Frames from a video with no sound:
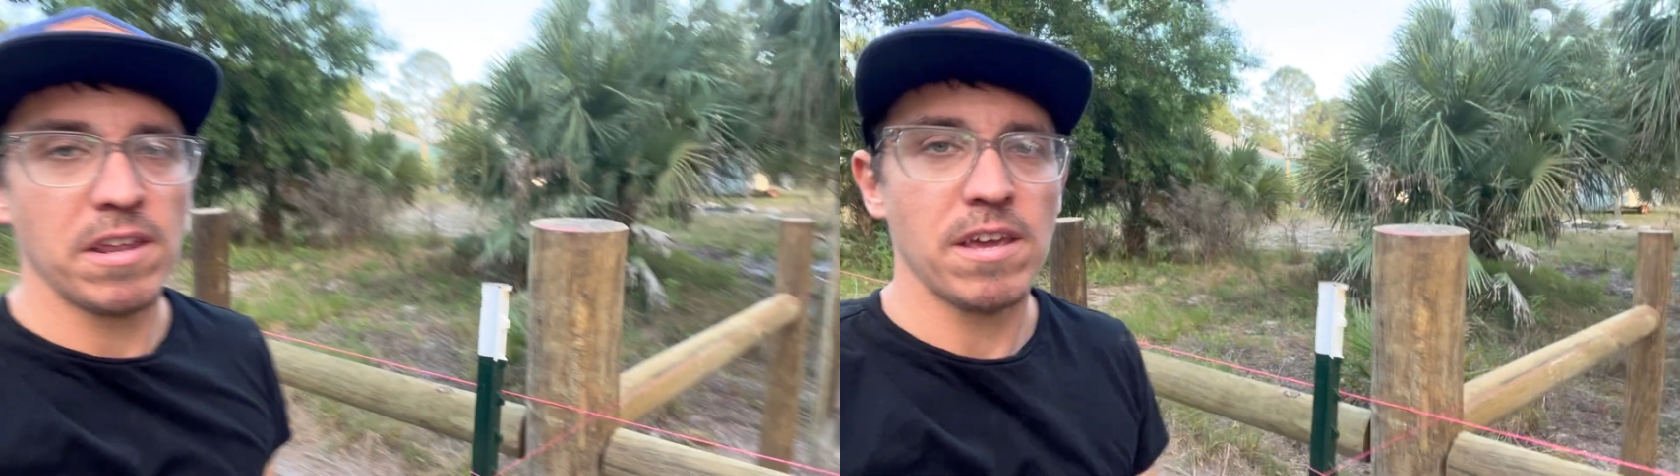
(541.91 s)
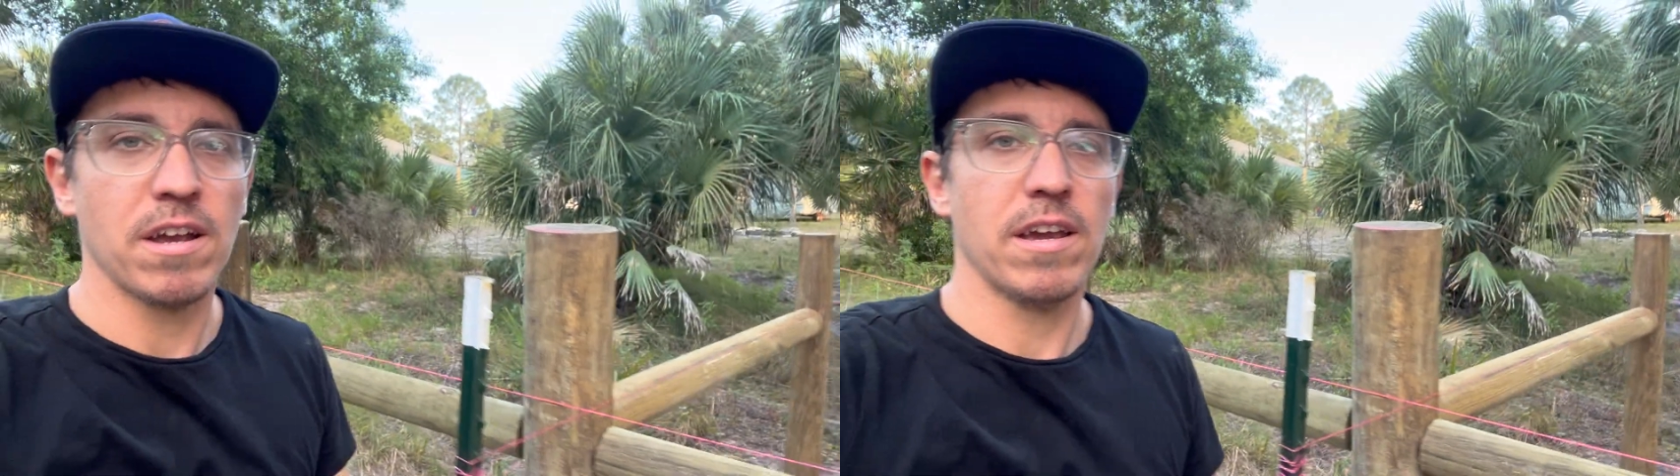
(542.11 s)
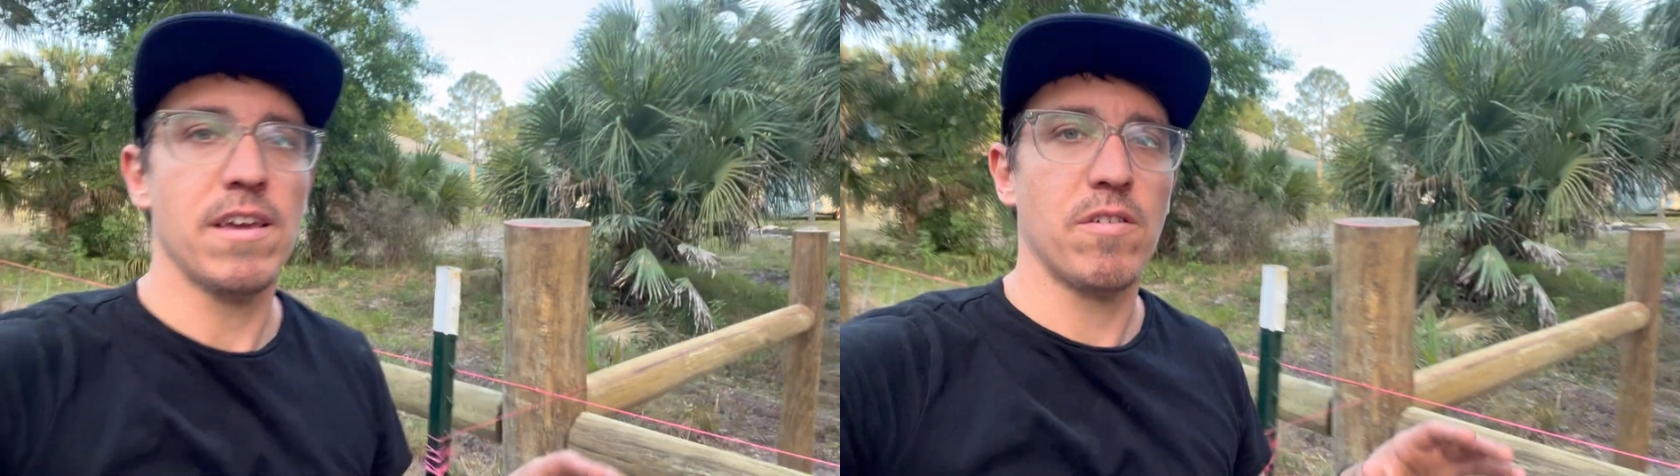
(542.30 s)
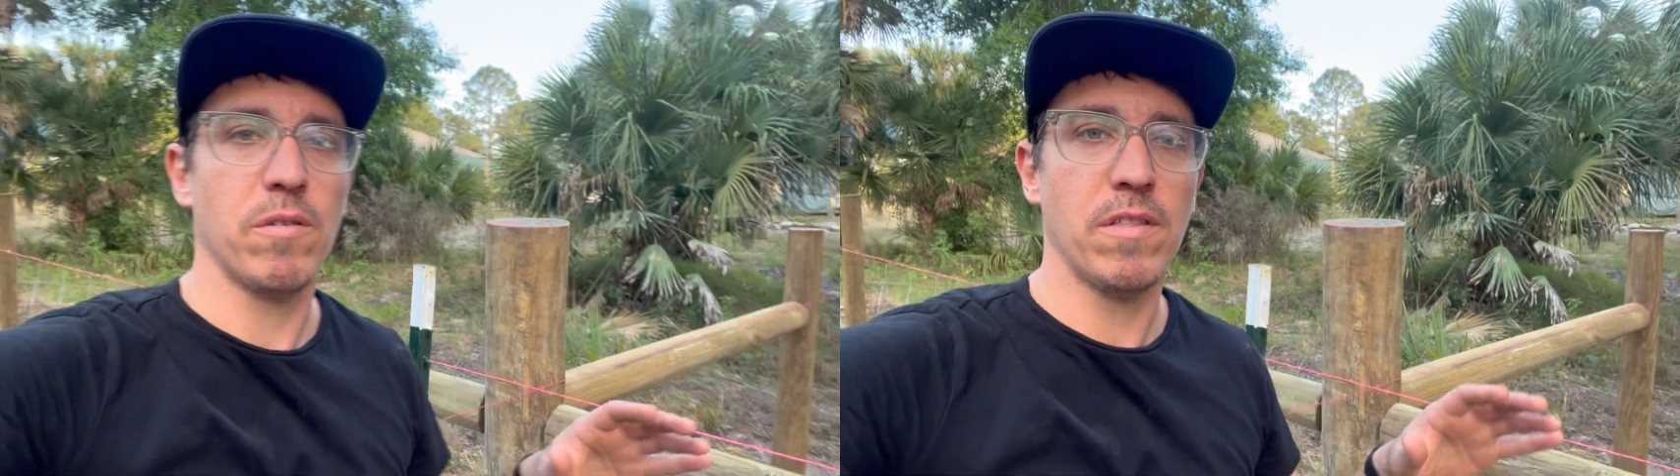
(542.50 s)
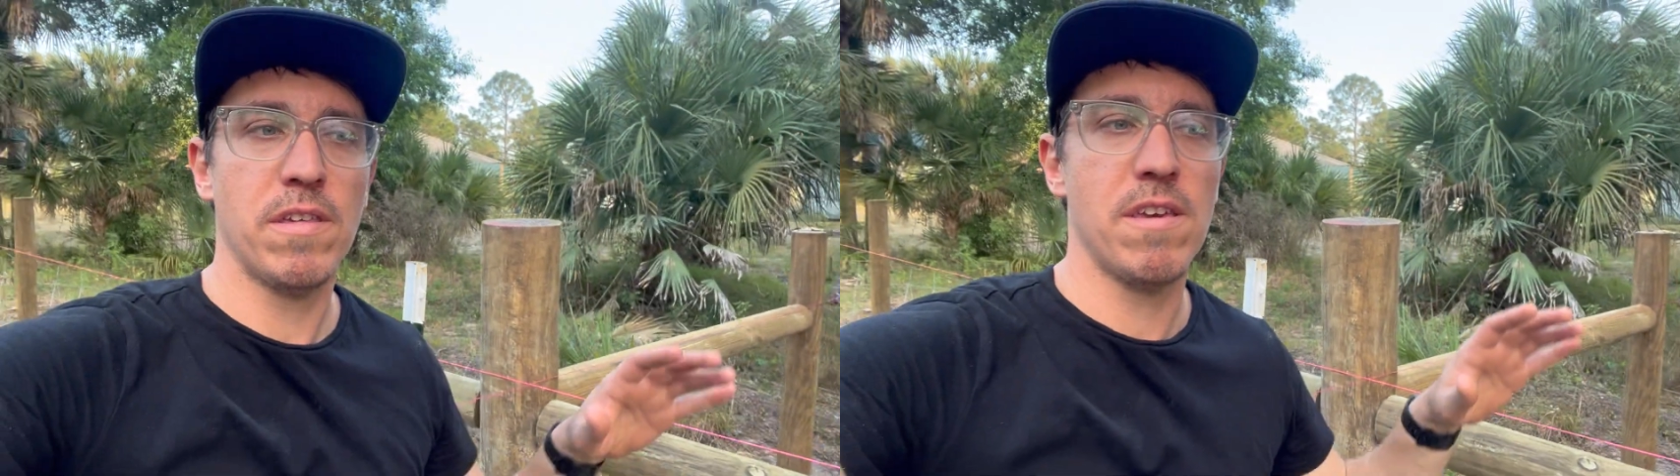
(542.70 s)
here is,
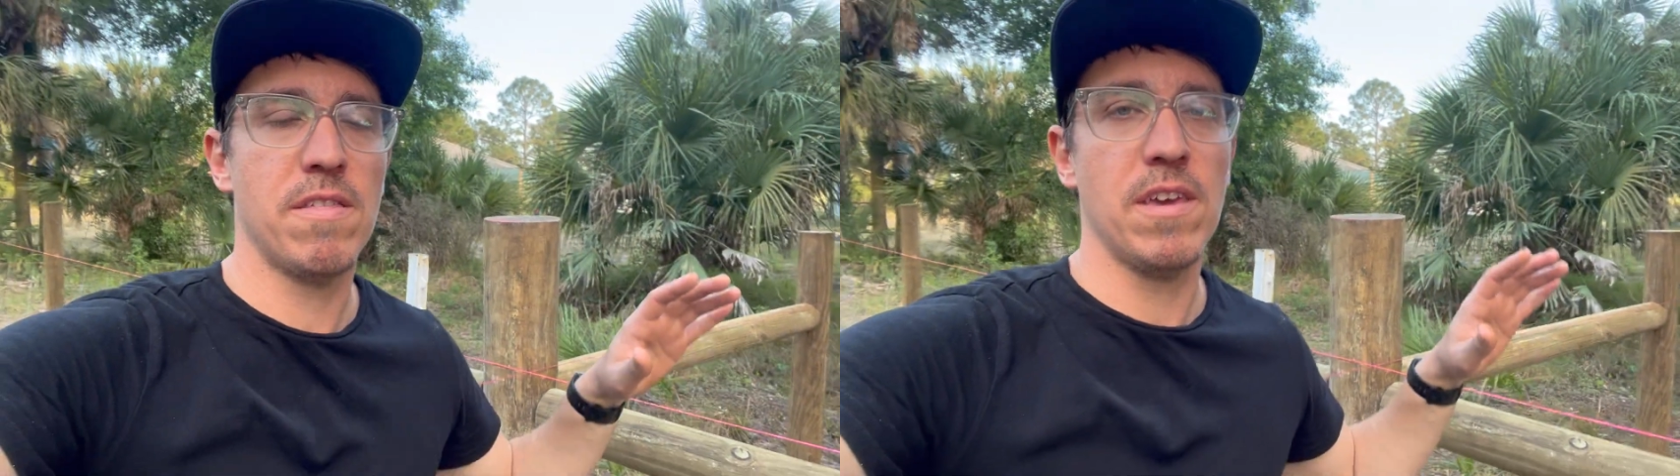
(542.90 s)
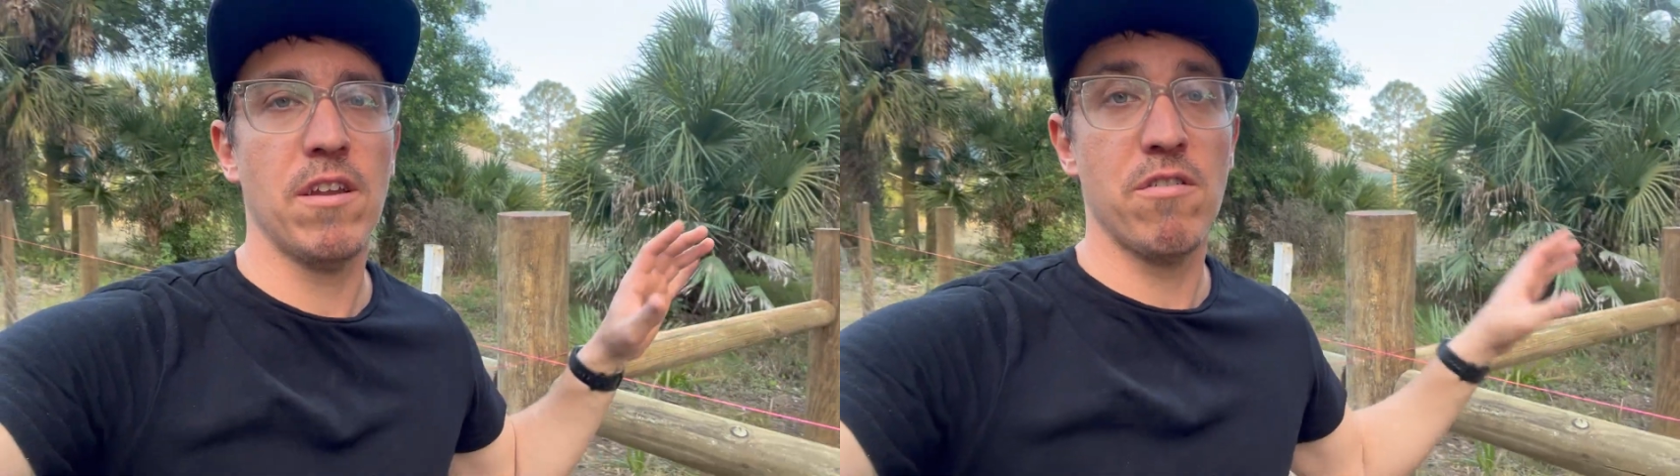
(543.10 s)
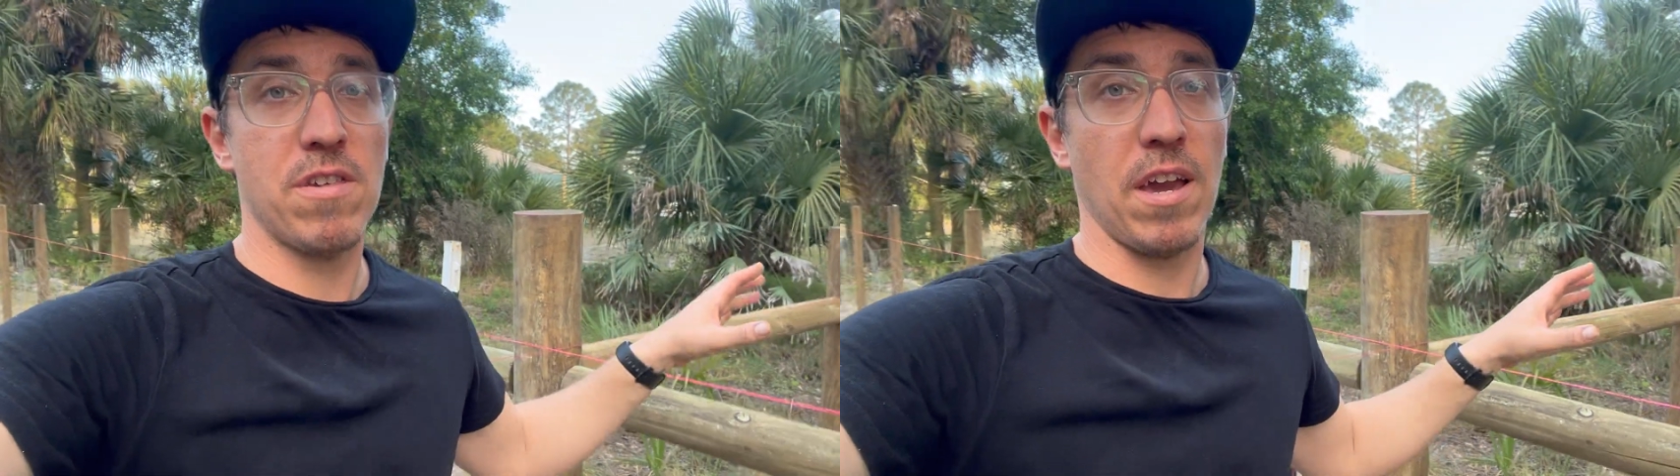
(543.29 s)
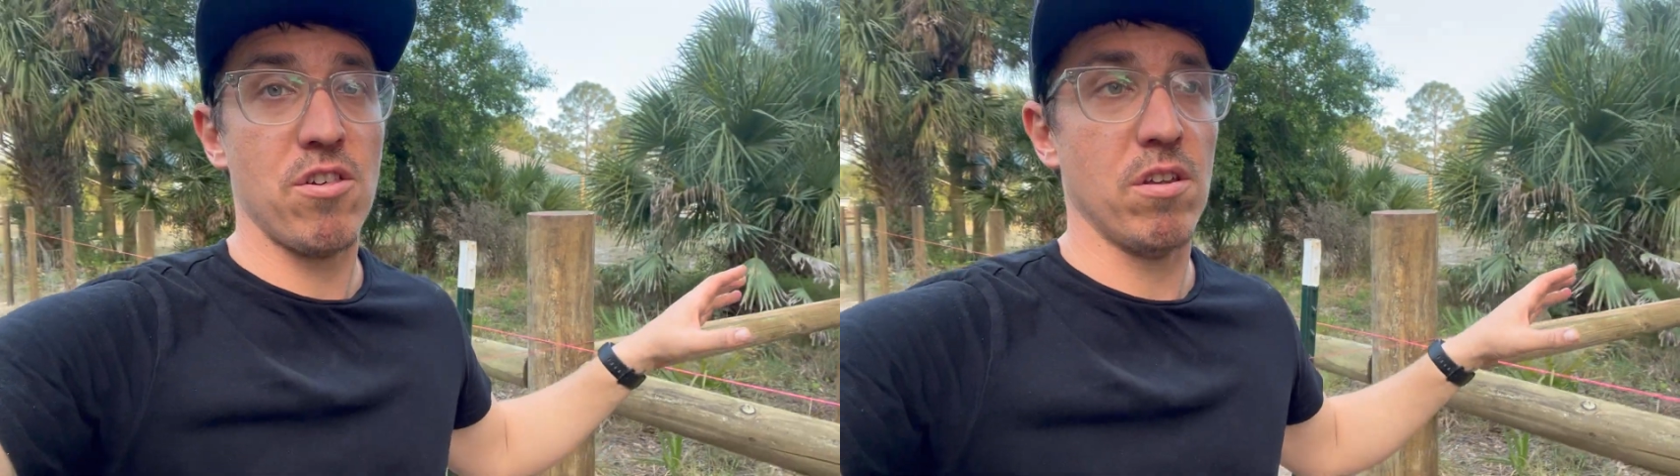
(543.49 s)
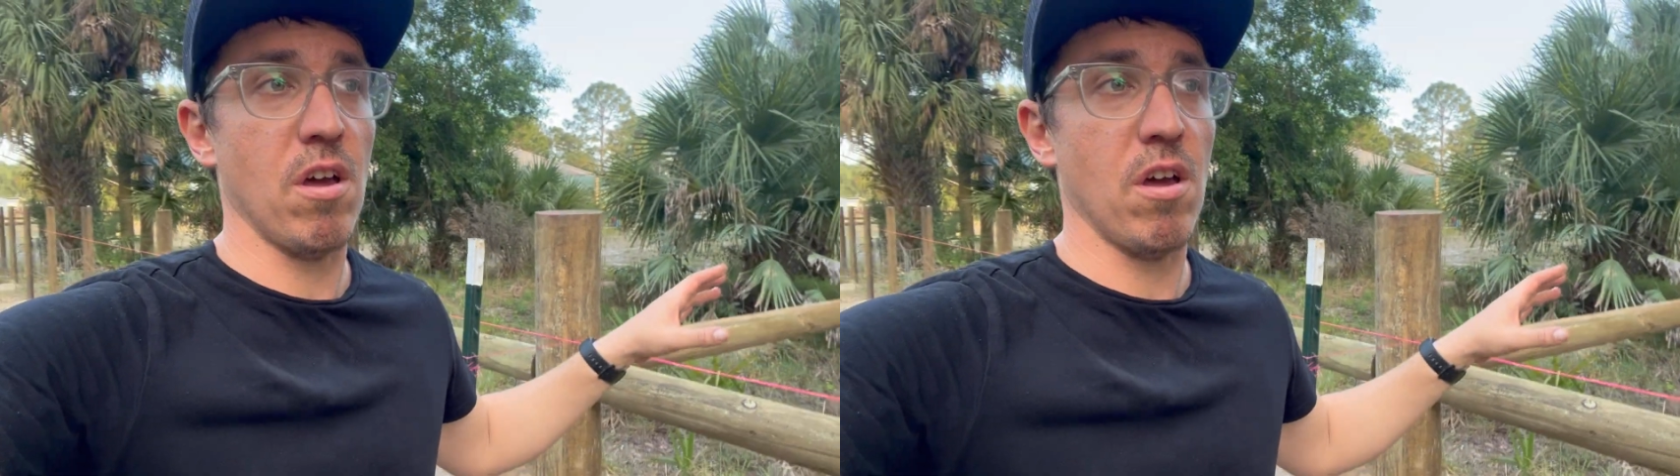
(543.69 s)
this is the intersection